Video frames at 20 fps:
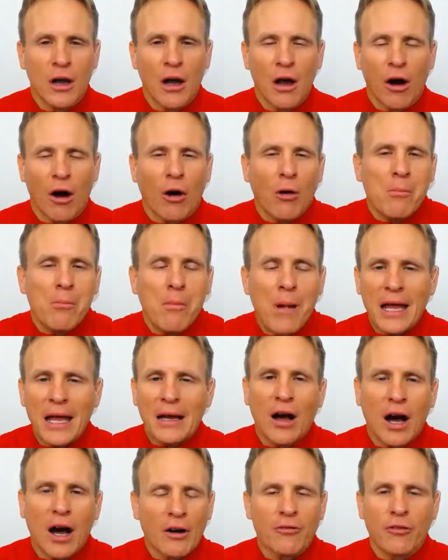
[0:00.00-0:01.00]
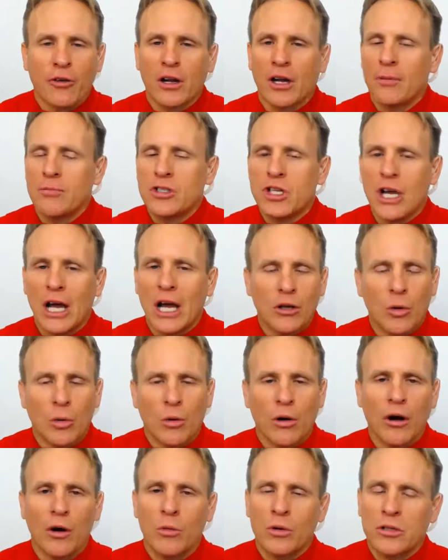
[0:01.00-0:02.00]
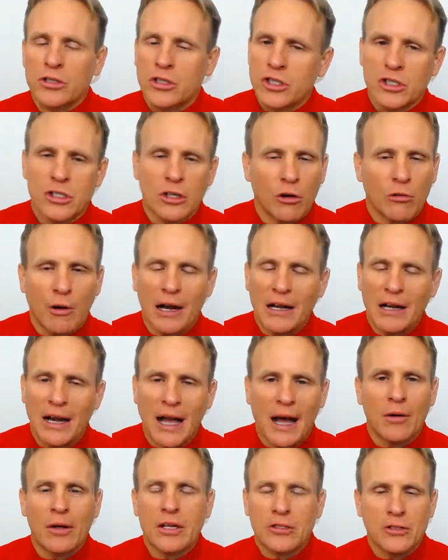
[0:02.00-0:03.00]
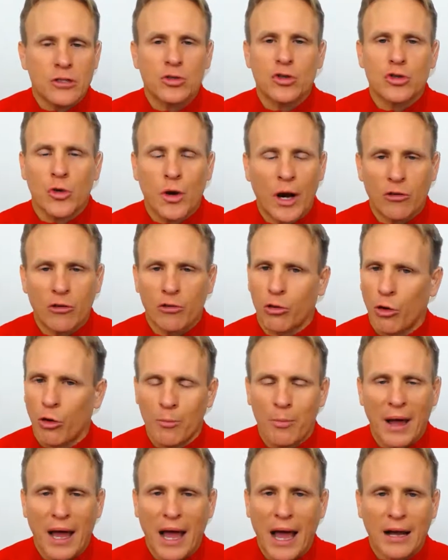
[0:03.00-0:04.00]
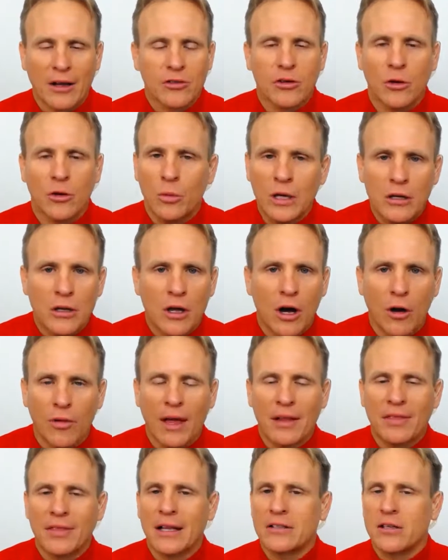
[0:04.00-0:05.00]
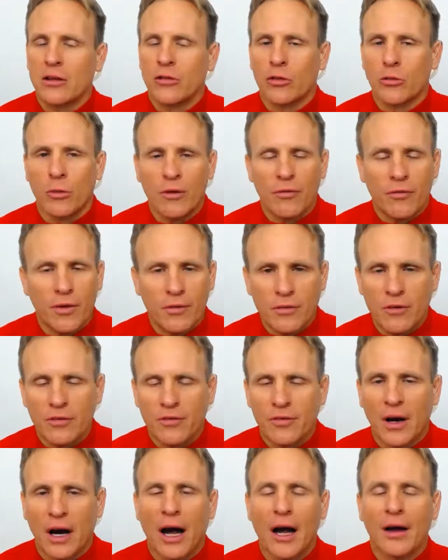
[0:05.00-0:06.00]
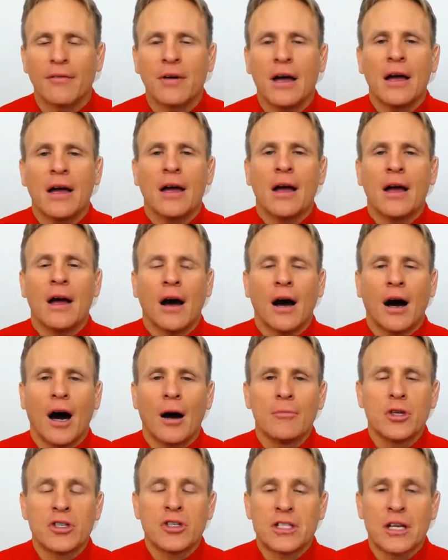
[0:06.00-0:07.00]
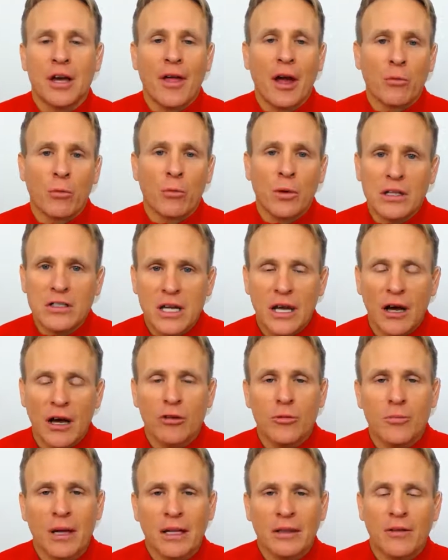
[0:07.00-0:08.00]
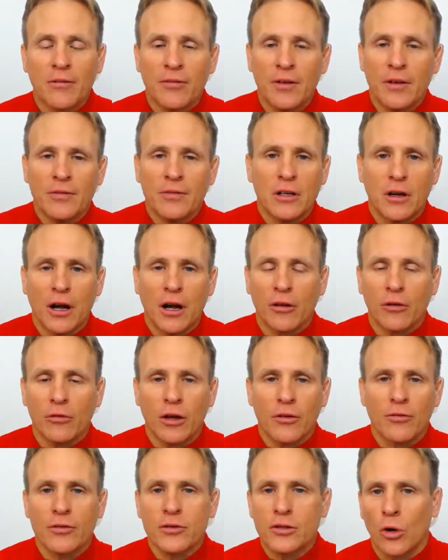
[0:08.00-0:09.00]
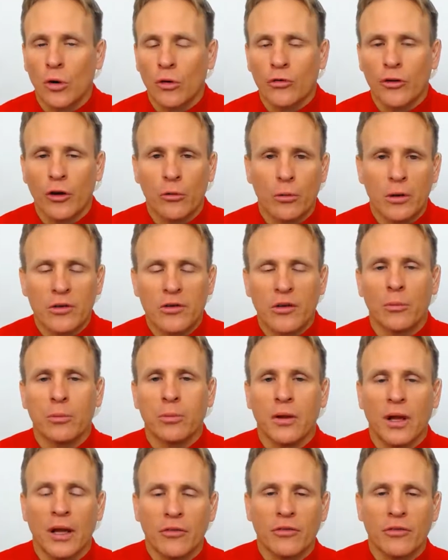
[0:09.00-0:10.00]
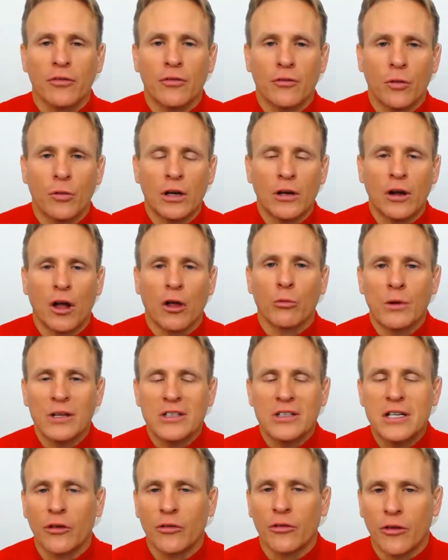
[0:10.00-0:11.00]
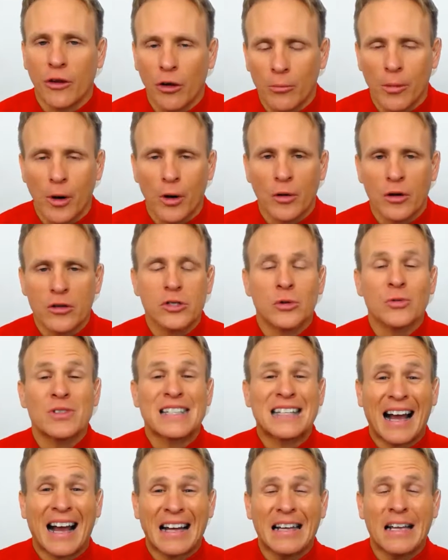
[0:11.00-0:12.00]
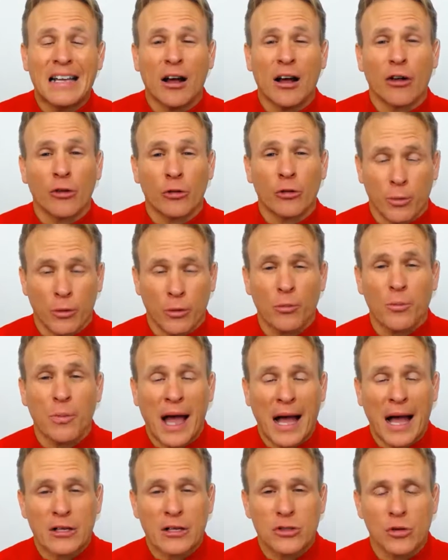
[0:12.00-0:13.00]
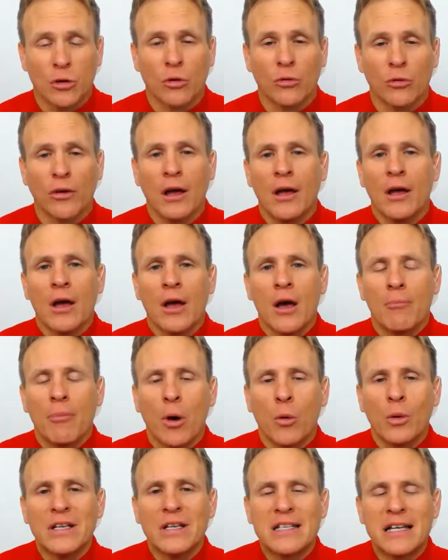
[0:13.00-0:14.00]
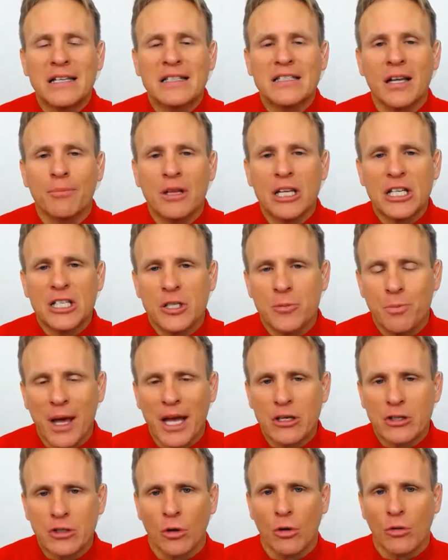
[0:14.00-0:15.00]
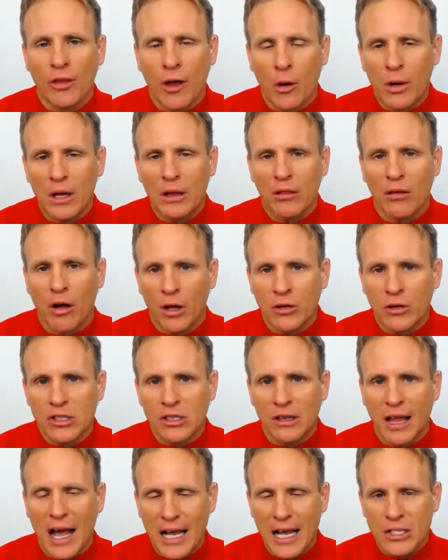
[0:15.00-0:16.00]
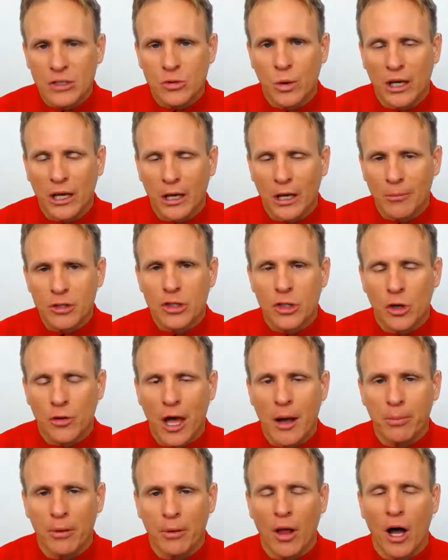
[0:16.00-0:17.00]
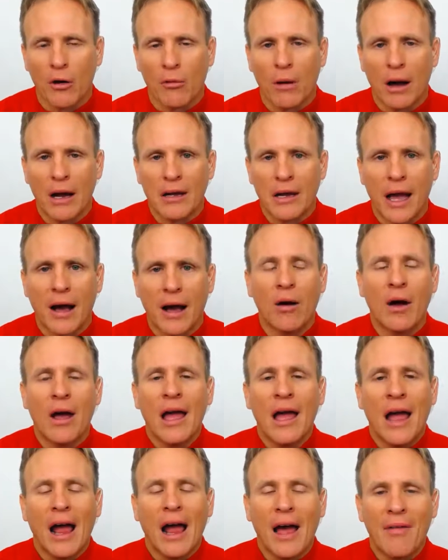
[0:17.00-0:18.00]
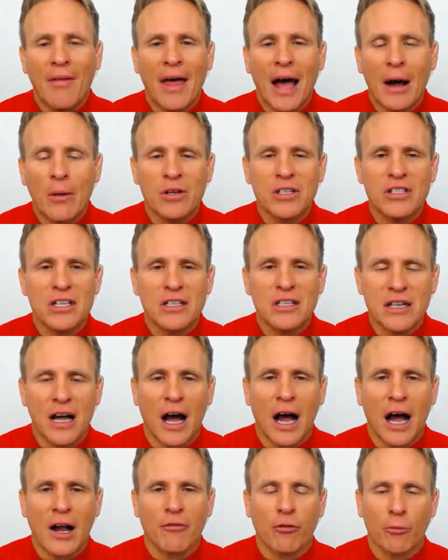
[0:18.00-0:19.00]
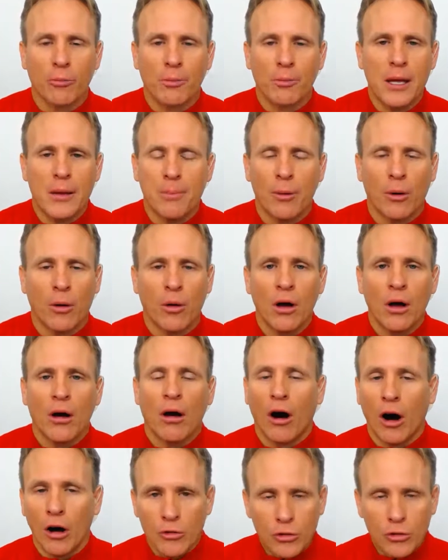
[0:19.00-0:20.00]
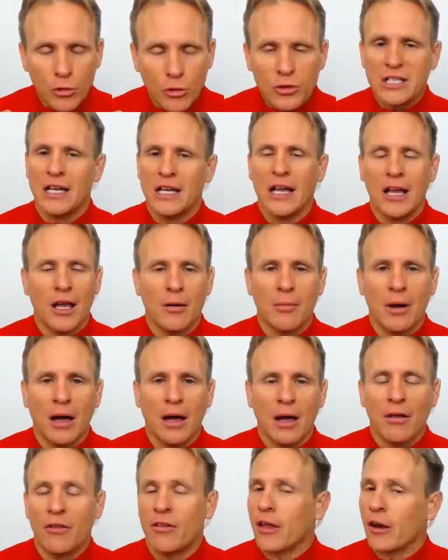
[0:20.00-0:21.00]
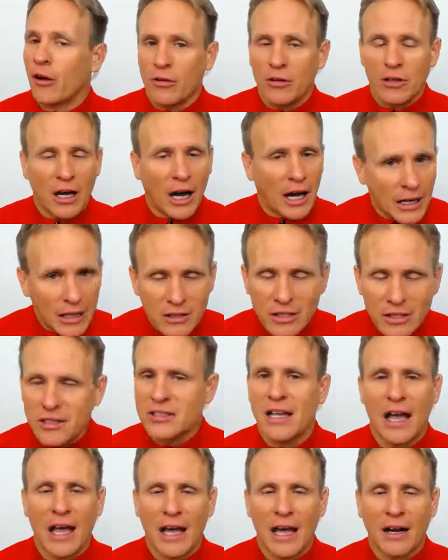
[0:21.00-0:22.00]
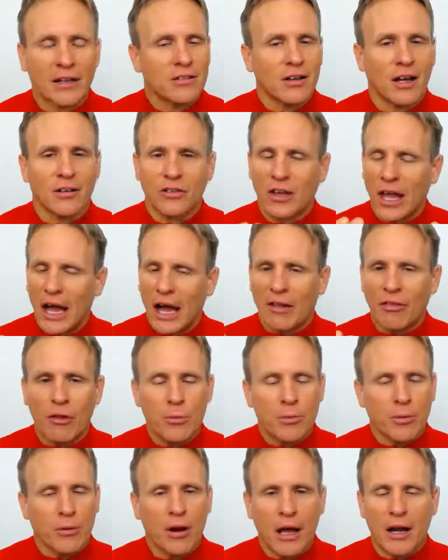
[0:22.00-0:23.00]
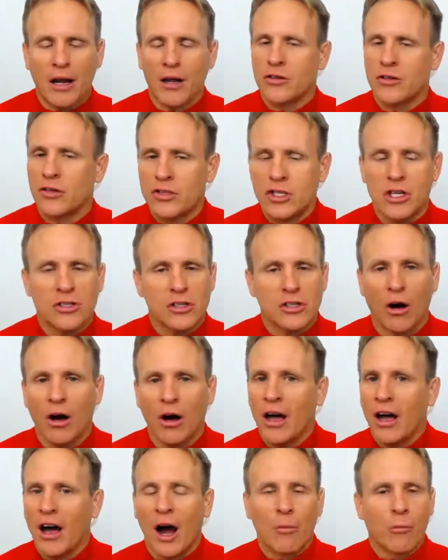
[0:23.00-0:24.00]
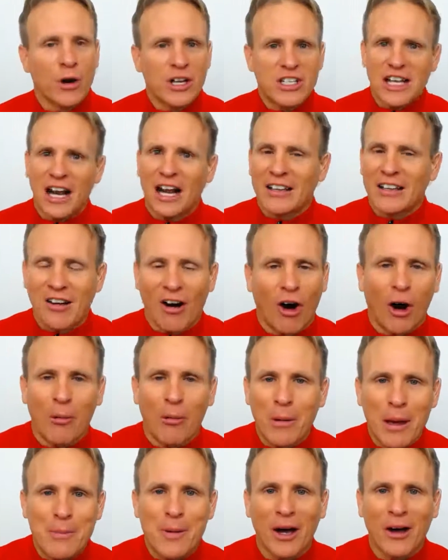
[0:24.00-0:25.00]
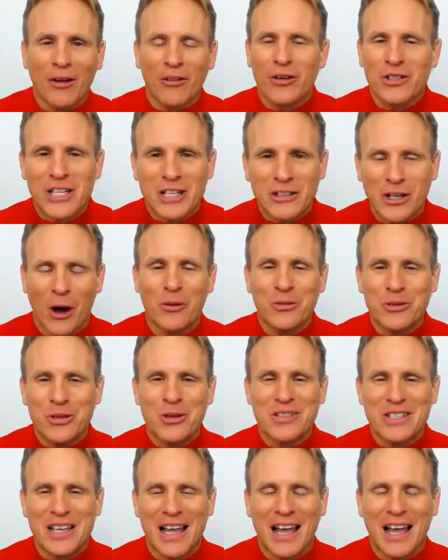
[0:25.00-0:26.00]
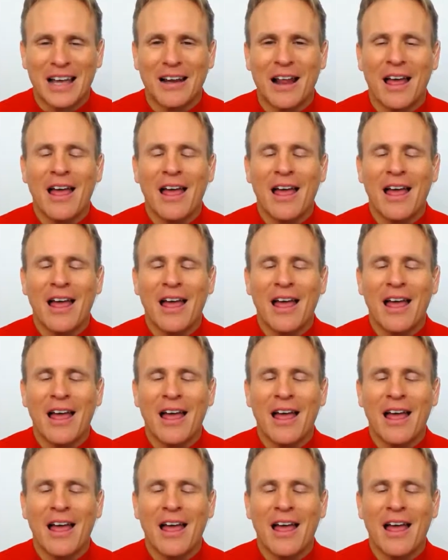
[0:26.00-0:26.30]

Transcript: Our main offer come January, which is still right now, is the Transform Pack. So we know that that's a $355. You sell that retail, you make the $50 difference wholesale retail plus the $40 retail sale bonus. So $90 per pack sold. But we did something special that we launched last week. I'm going to show that blog right now. And that was designed for people on your team that are not into Zen. I talked to Kathleen Paredes, and she's all, I'm reaching out to all my builders that don't do Zen